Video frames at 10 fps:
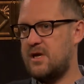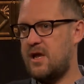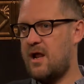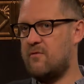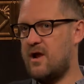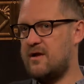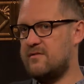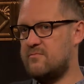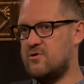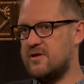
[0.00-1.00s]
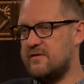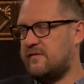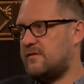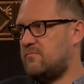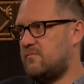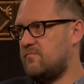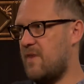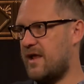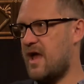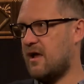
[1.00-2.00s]
I write in the mornings, and
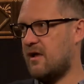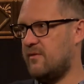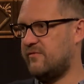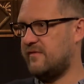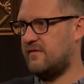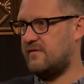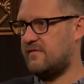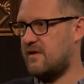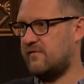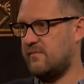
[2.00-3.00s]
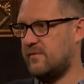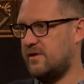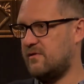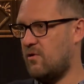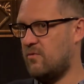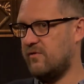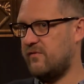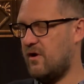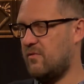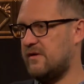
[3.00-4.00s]
my cat comes and sits next to me almost
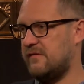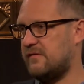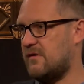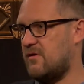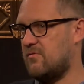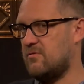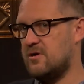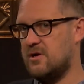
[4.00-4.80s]
always, so